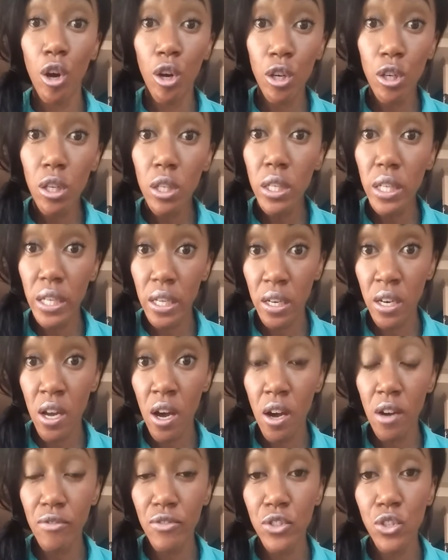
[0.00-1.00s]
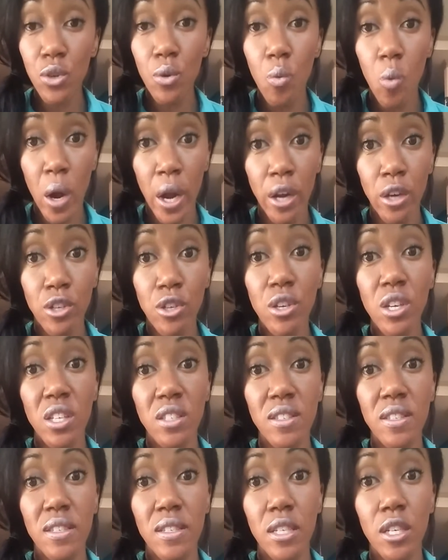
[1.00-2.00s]
early enough to where you
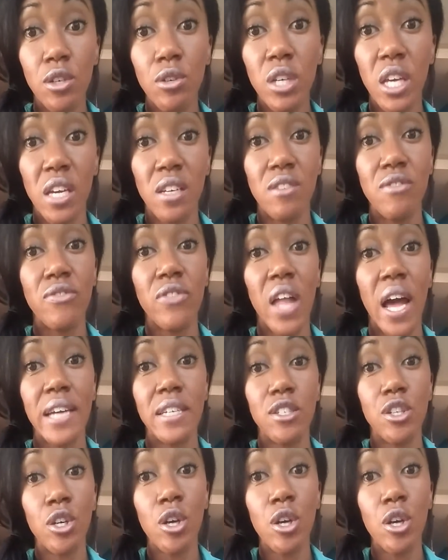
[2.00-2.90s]
can still get a flight